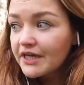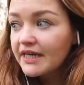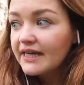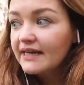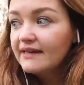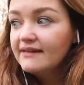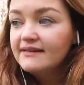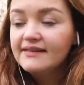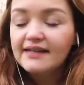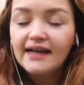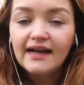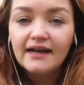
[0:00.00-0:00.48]
other
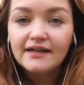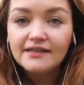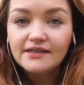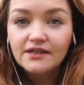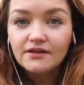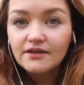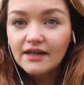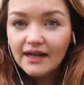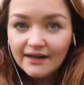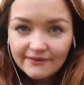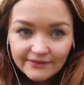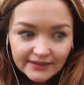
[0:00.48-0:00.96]
than that, I
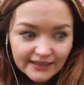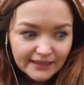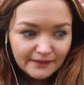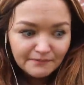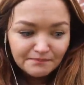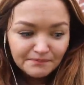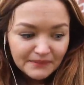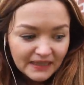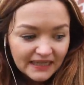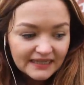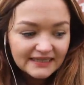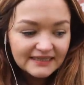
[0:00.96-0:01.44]
don't have any
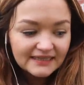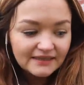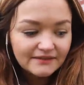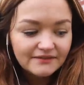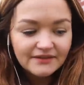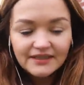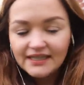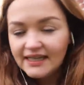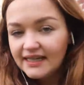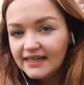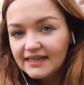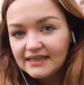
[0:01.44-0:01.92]

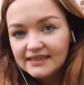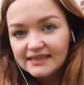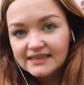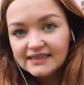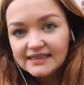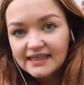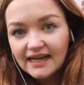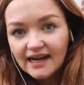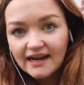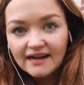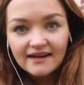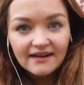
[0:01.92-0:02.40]
massive things
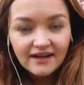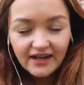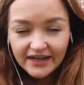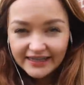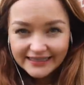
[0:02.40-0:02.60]
that